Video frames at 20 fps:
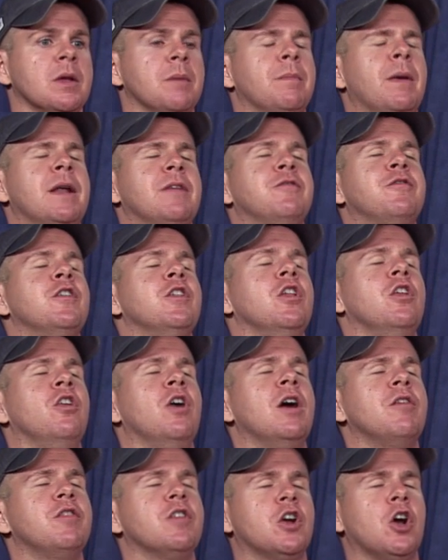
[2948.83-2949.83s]
But for the
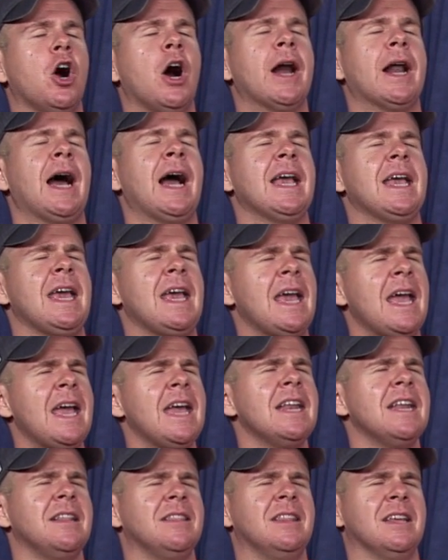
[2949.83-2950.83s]
love of God, I
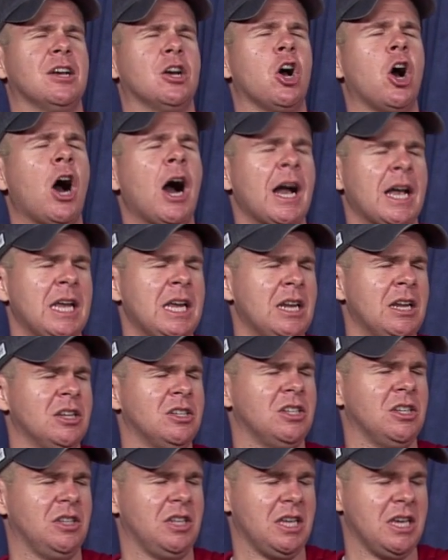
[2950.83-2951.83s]
hated the
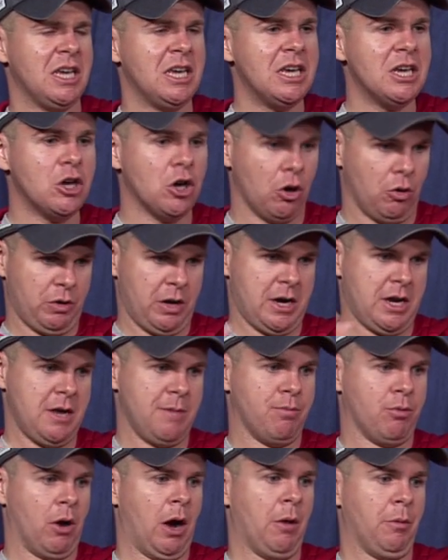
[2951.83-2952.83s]
cockiness and the ego that he
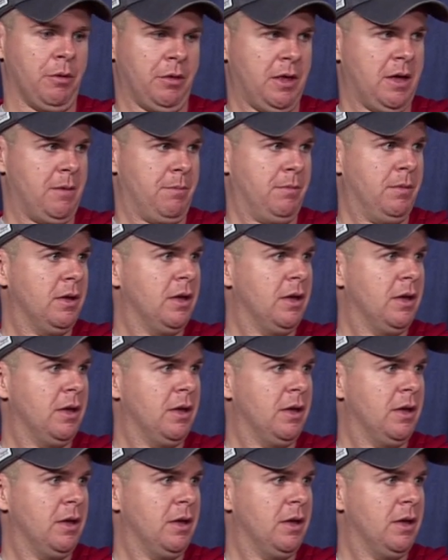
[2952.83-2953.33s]
brought with him.